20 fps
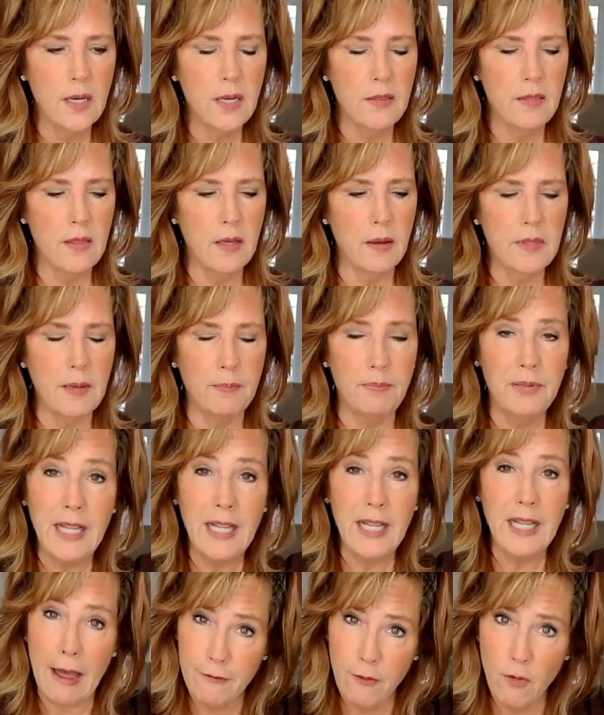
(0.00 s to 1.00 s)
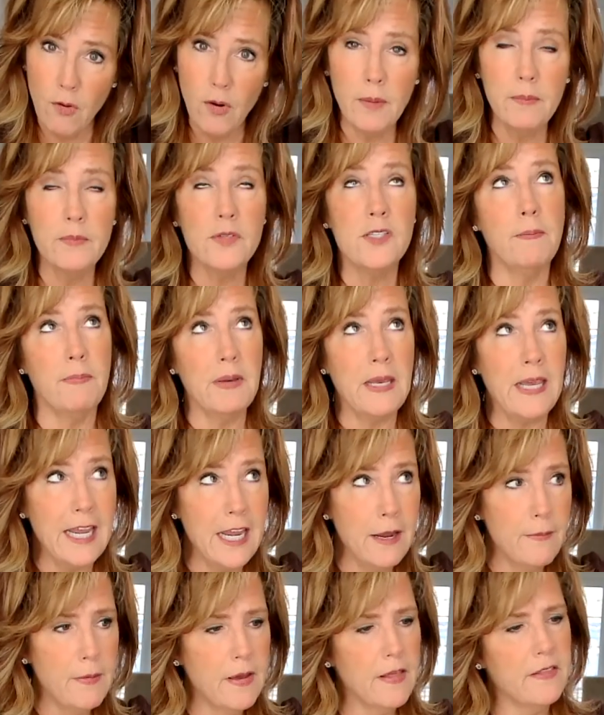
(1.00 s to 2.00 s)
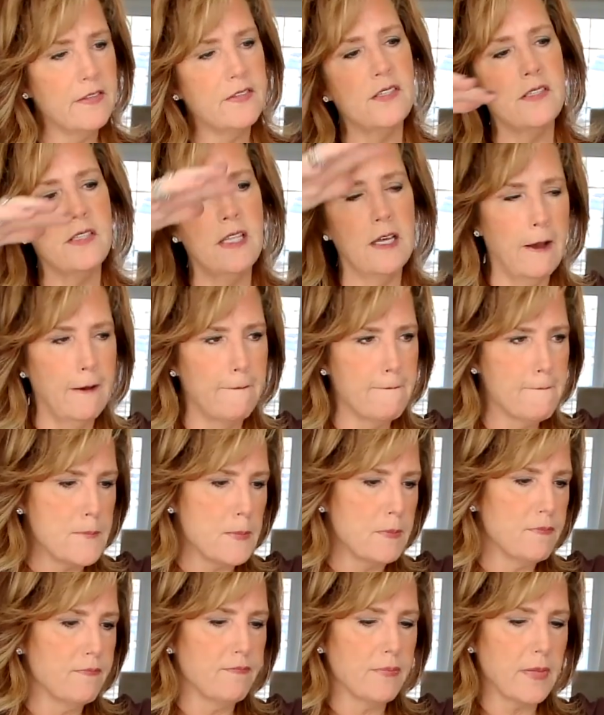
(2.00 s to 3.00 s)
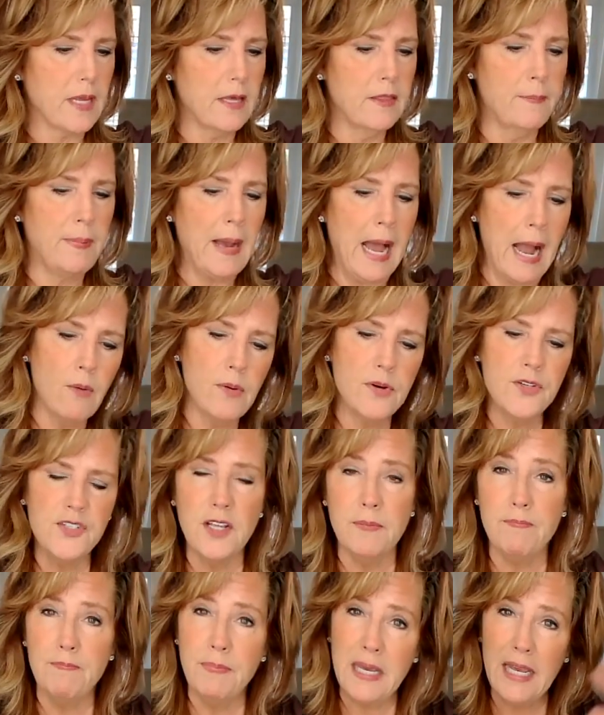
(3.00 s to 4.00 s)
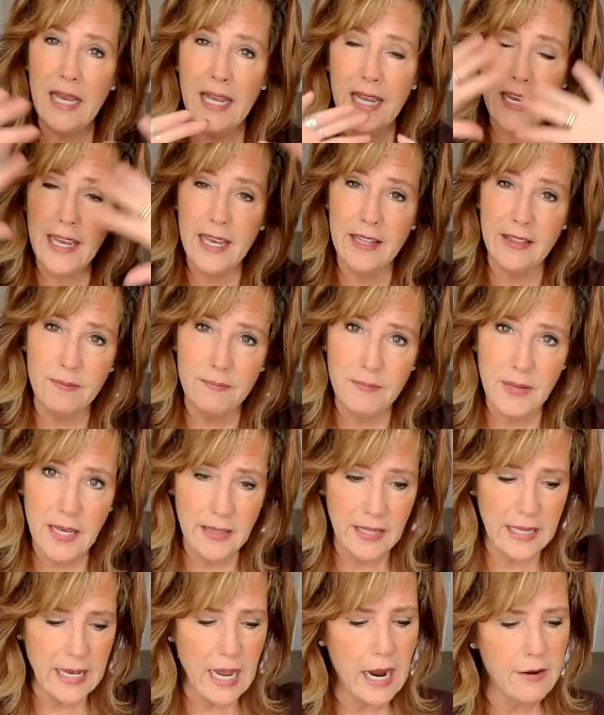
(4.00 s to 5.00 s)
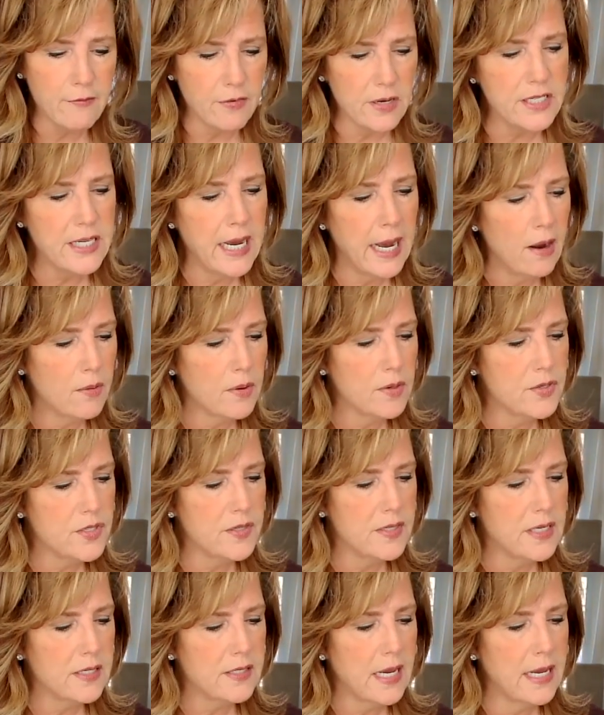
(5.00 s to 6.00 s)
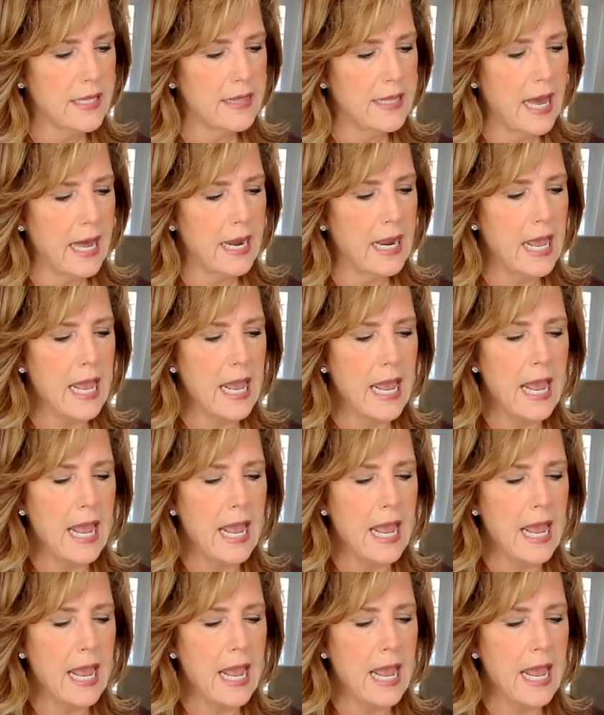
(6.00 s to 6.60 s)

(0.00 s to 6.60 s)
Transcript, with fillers: the the platforms, the behemoths, the the powers that be in the in the ivory towers and things like that.